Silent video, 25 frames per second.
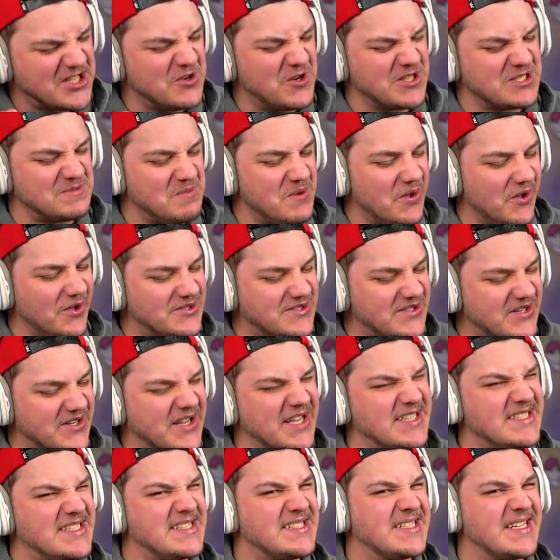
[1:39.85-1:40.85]
to his music
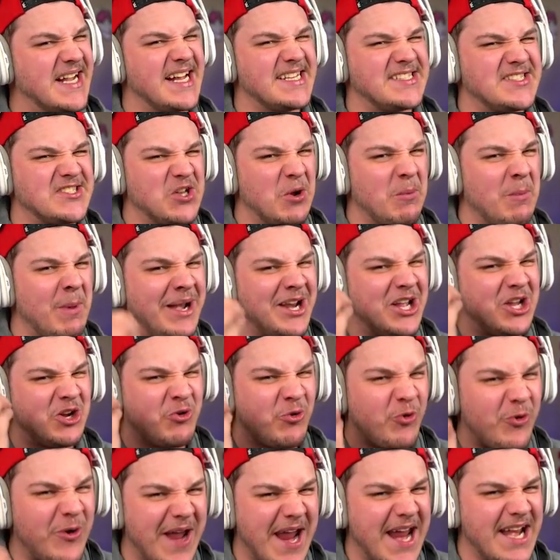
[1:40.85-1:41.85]
because he's got so many
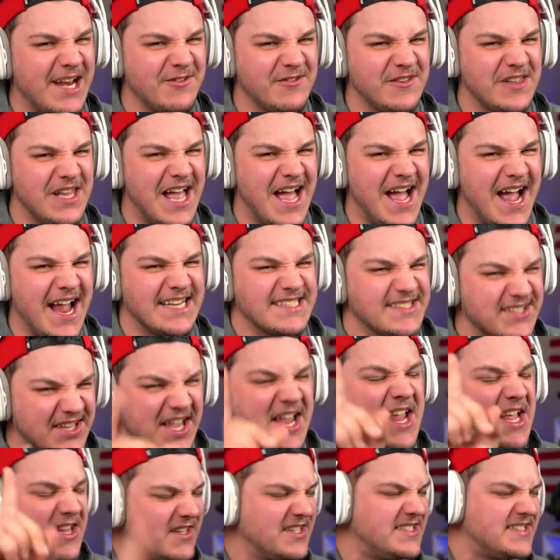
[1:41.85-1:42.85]
creative lines.
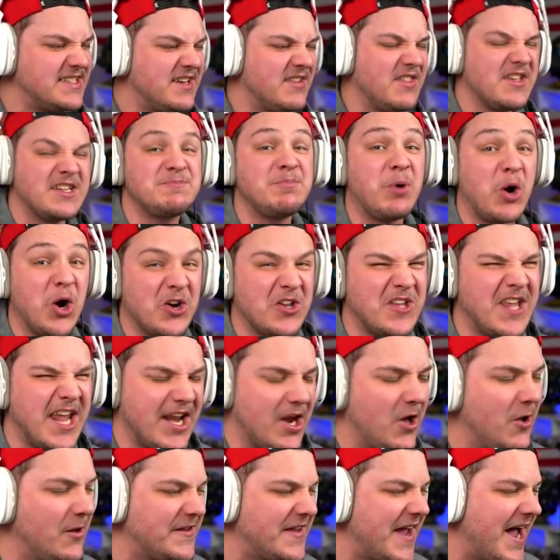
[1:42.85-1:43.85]
Listen to this part
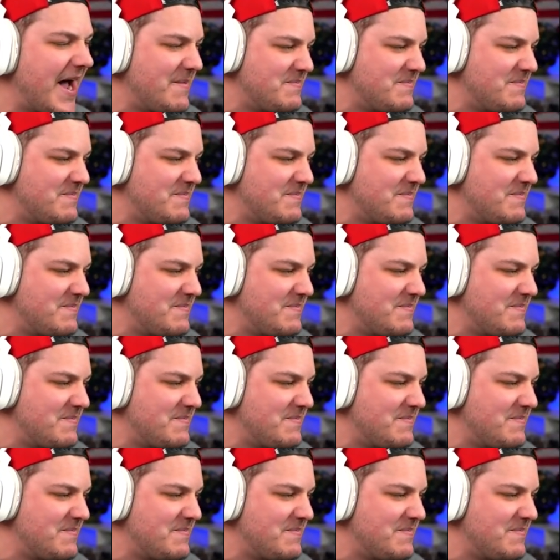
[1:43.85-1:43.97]
again. Hold